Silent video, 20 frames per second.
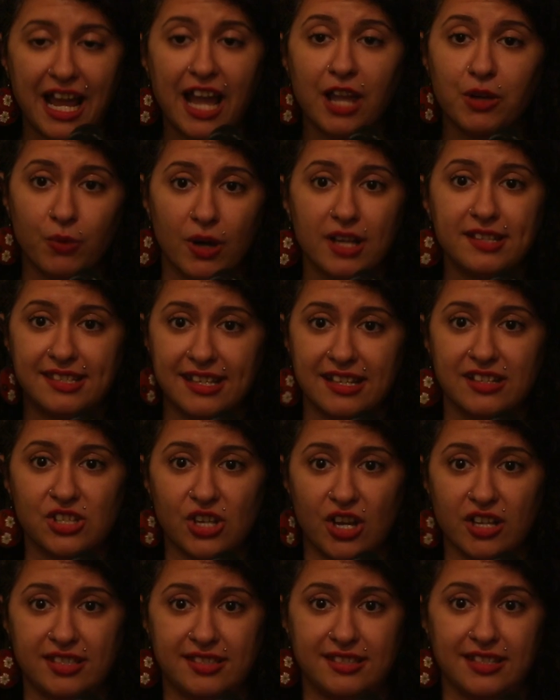I was
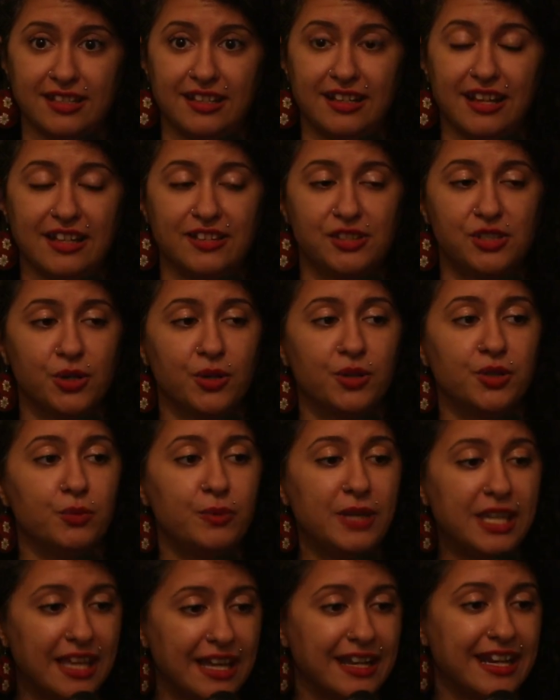exhausted, and so the
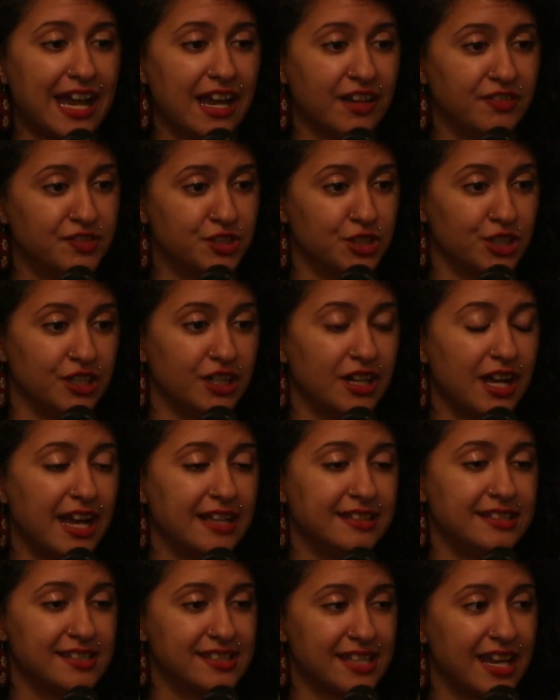weekend after,
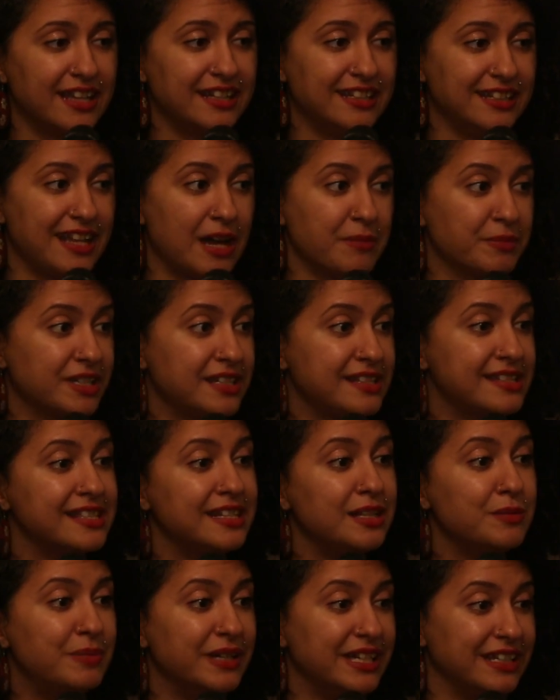I decided I'm gonna
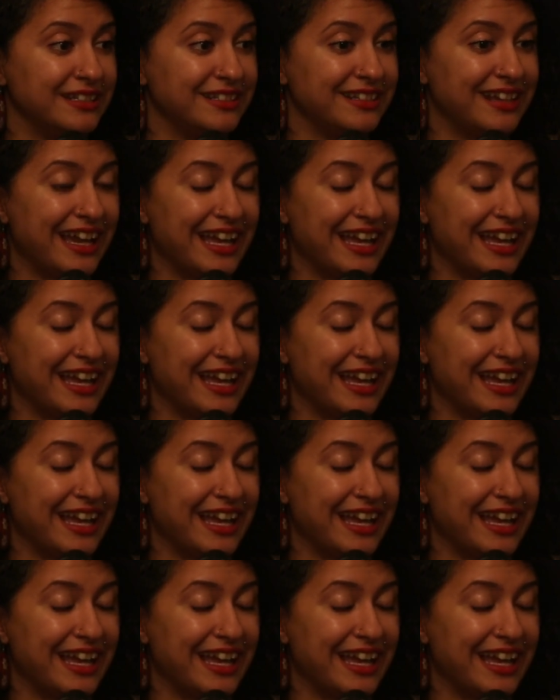sleep in.